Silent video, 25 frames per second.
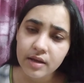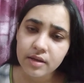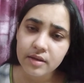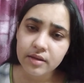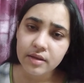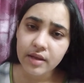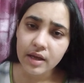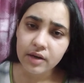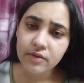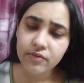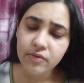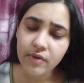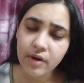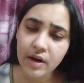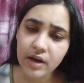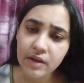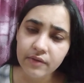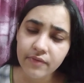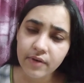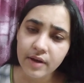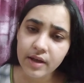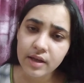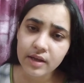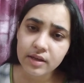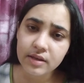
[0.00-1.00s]
they
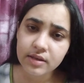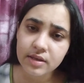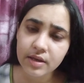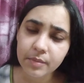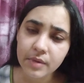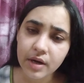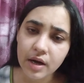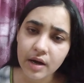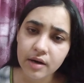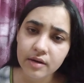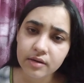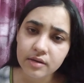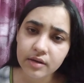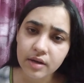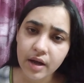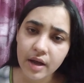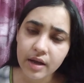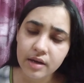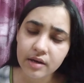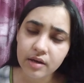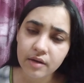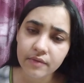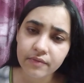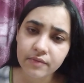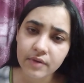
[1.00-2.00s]
qualify some kind of